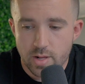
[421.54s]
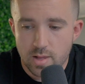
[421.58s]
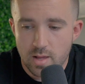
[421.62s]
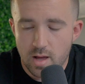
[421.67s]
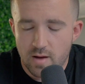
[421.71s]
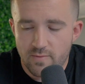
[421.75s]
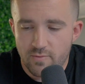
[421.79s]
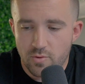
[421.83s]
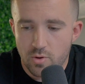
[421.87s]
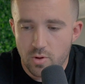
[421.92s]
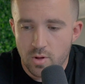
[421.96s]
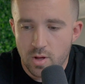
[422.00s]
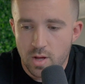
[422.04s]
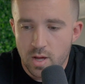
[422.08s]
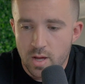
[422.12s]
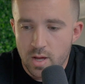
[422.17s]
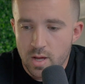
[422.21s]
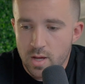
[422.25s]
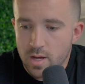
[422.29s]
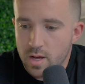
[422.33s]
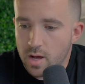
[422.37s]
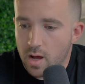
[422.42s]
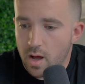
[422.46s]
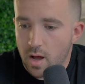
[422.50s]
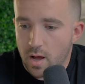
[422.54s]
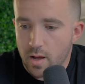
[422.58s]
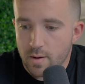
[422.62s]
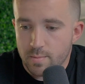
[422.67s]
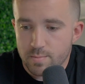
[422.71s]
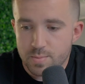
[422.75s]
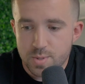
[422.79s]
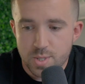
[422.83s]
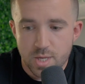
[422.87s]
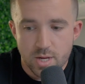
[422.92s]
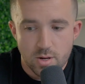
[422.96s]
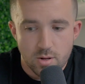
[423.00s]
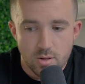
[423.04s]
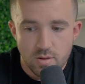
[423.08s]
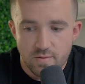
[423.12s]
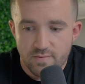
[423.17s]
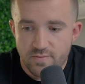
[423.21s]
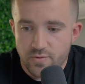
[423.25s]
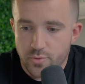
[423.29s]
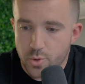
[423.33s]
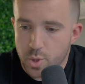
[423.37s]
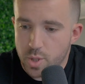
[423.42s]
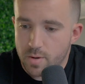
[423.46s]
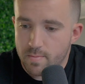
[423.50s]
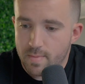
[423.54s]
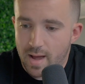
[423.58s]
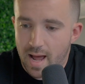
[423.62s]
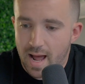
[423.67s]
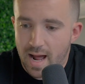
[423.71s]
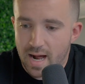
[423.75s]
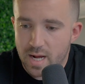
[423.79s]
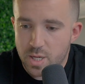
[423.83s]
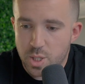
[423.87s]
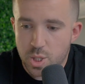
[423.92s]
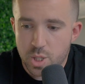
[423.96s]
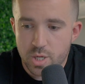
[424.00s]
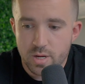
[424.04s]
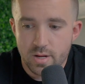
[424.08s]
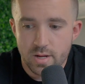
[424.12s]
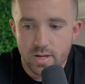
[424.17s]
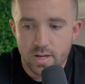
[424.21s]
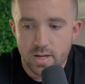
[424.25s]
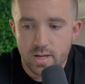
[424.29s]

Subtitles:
level. Single infusion mash,